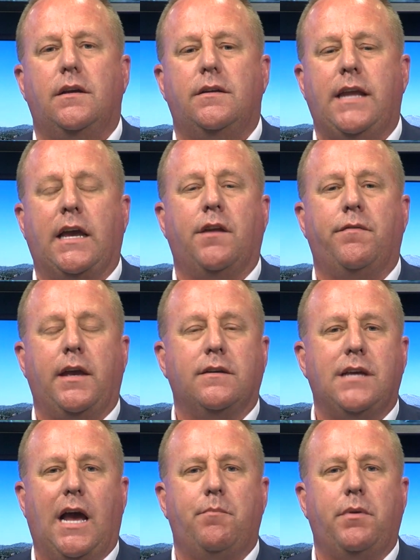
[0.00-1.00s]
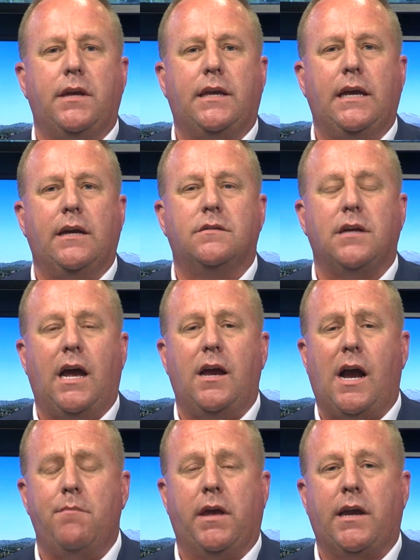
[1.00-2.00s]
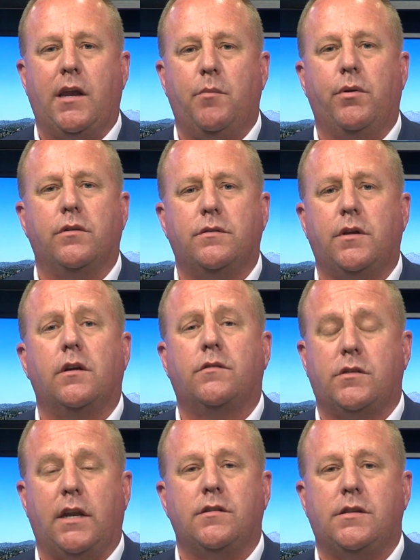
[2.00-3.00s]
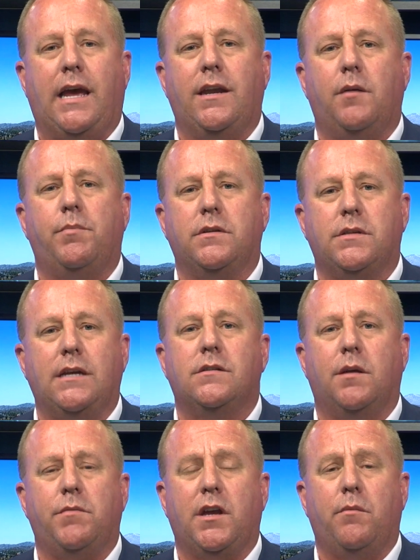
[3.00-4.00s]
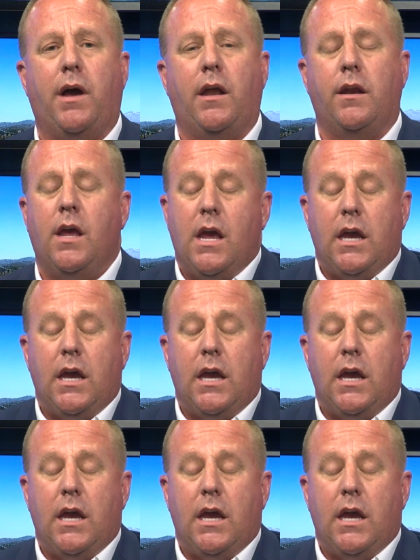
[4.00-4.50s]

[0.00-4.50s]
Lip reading: negative things happen to kids, I'm the kind of person that is going to stand up and say something about it,